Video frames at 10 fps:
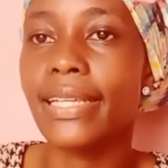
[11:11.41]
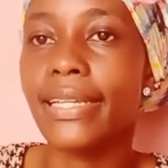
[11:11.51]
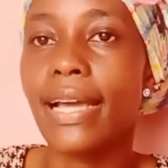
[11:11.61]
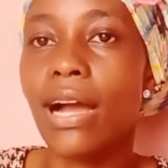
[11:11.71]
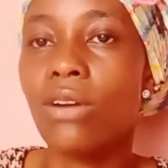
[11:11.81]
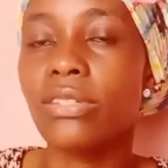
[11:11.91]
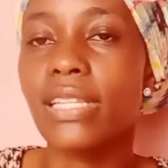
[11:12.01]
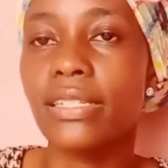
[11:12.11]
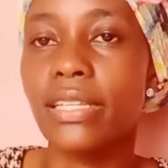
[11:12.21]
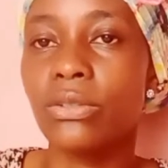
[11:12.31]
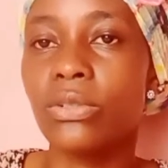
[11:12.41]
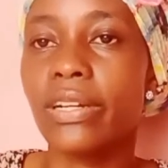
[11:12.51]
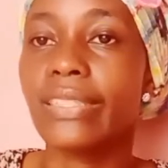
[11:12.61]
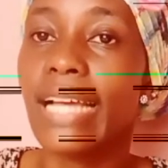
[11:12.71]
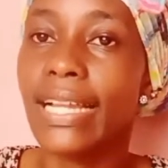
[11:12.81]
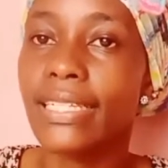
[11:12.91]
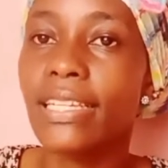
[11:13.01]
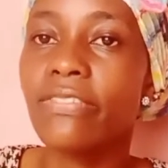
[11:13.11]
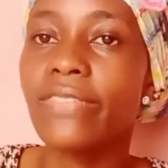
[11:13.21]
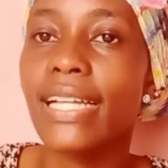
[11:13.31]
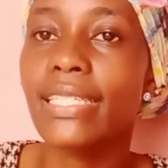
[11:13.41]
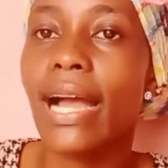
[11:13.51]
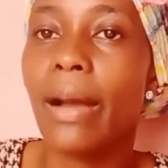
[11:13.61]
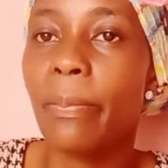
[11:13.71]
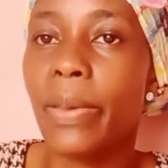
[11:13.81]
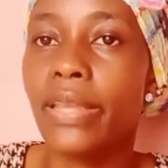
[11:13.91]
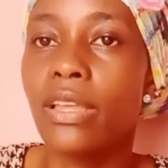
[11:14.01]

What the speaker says: outside the uterus, and if that happen,